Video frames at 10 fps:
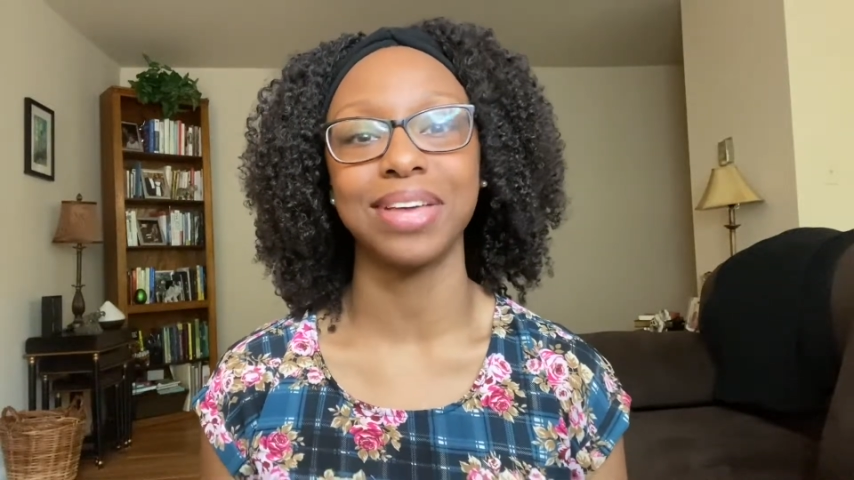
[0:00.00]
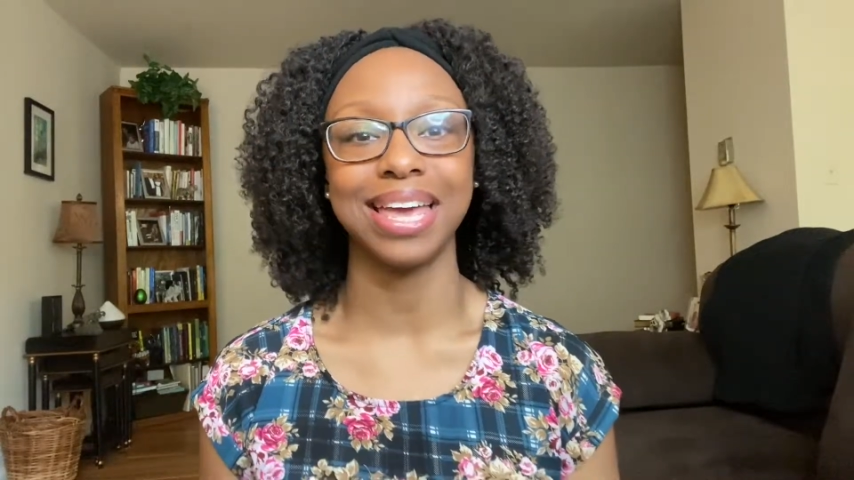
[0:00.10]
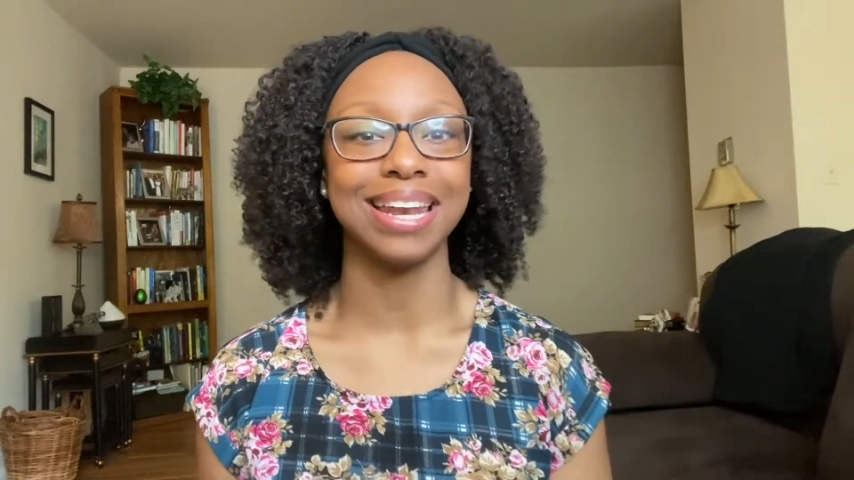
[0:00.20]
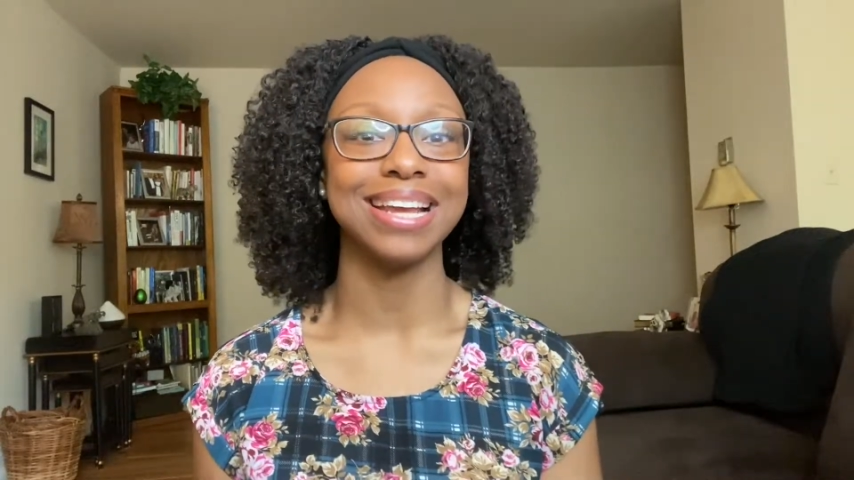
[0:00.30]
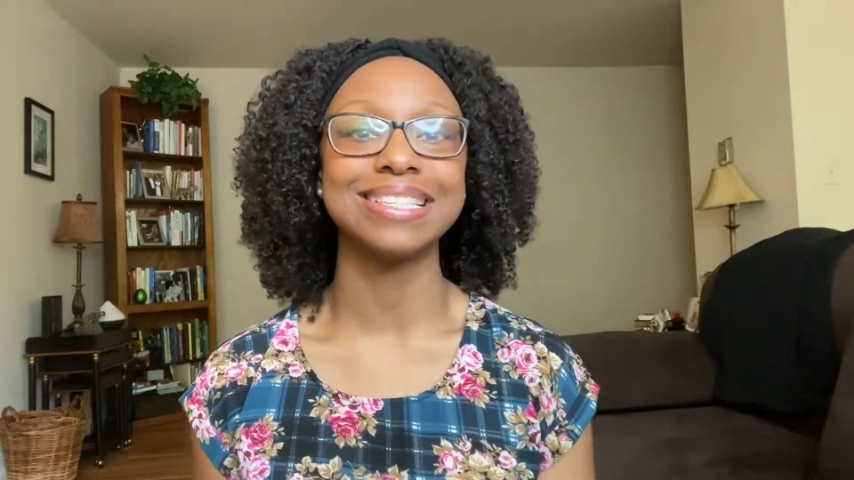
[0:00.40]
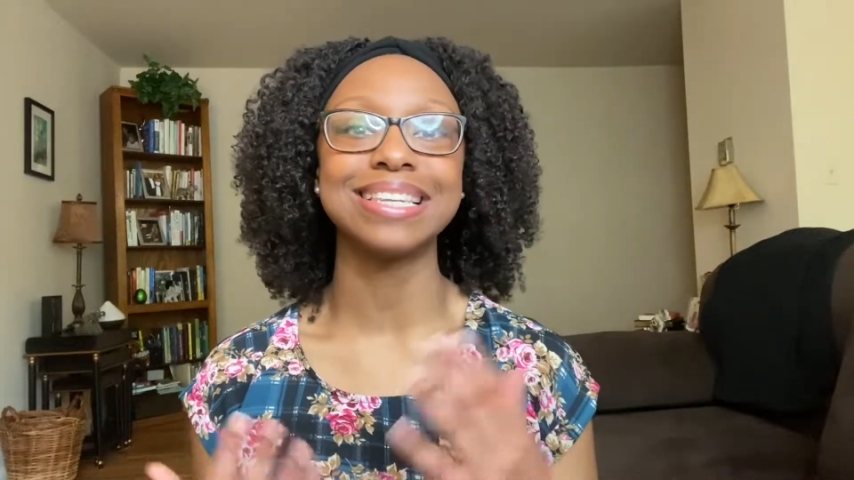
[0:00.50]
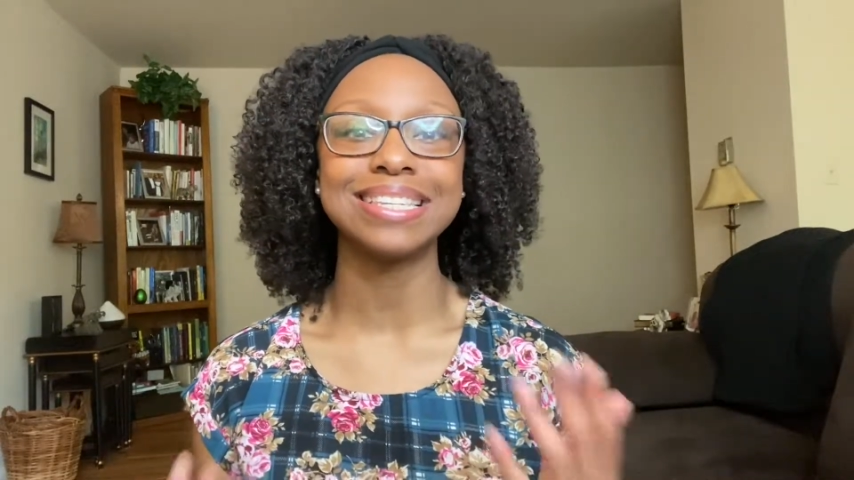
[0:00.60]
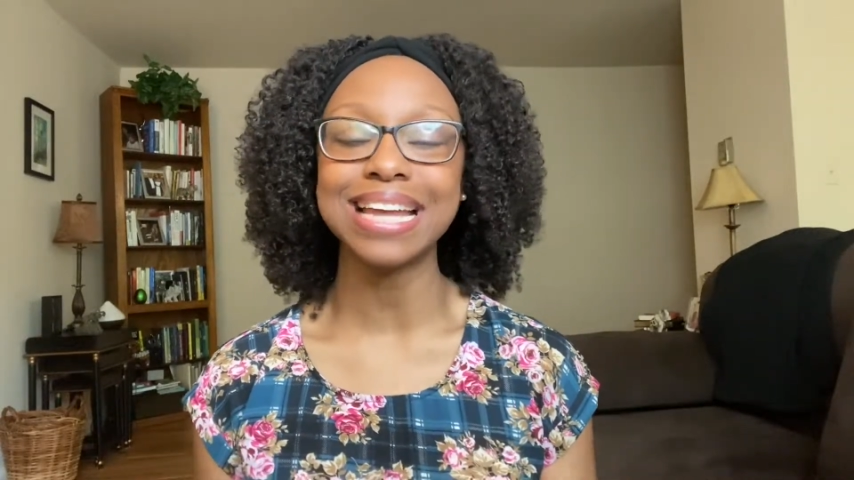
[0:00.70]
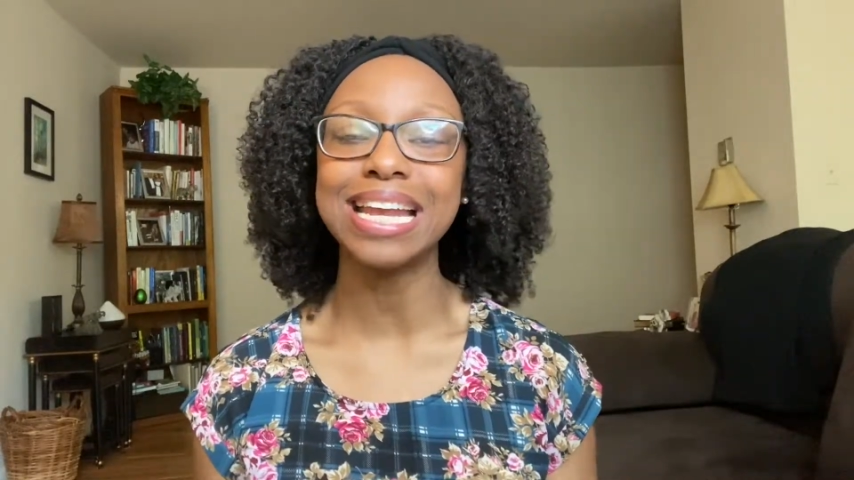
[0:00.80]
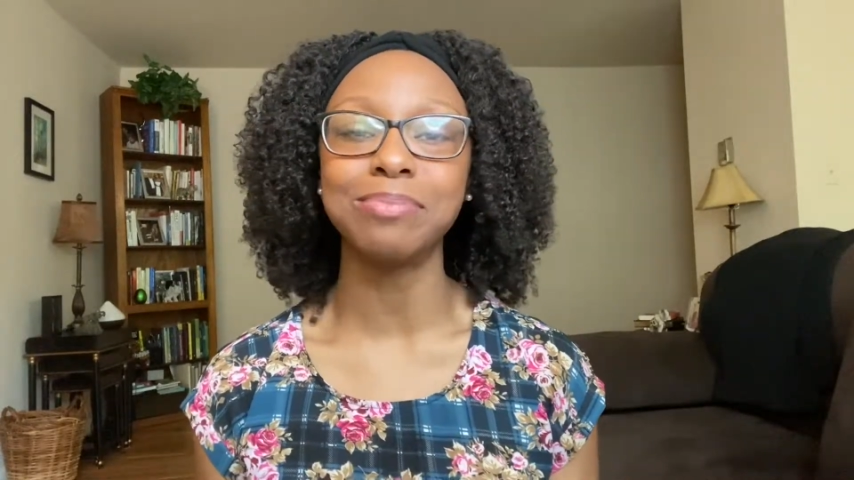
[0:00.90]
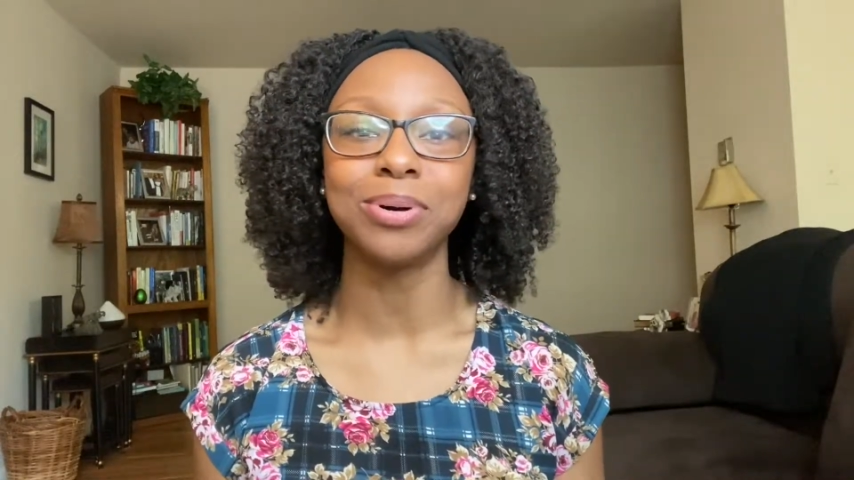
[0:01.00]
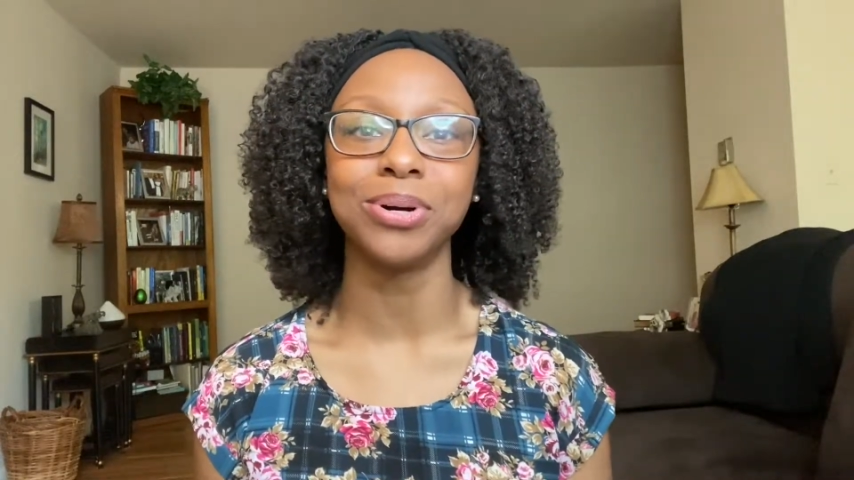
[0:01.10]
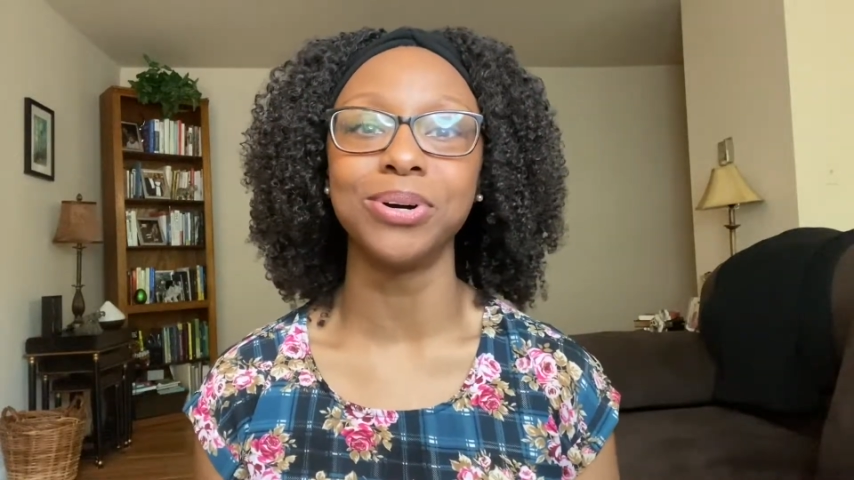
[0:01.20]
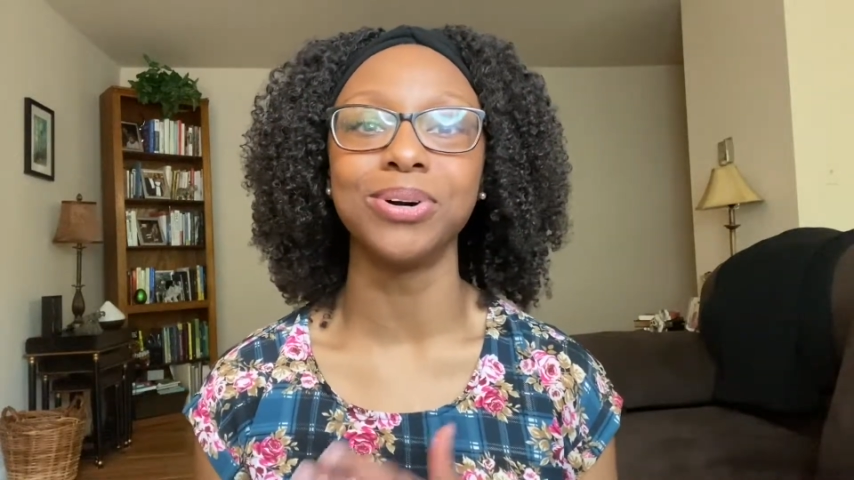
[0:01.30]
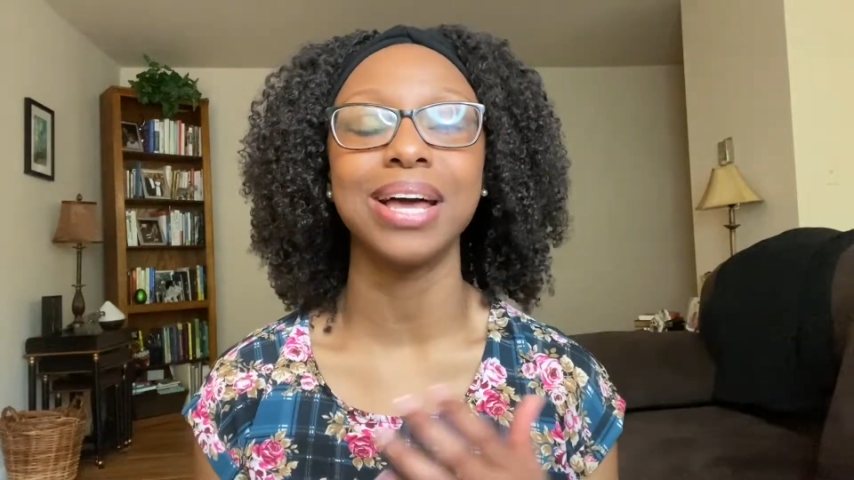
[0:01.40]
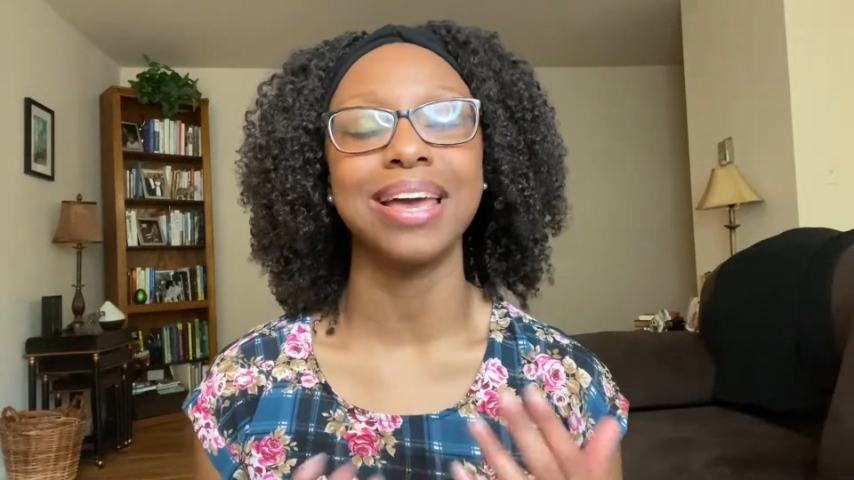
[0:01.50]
in a sustainable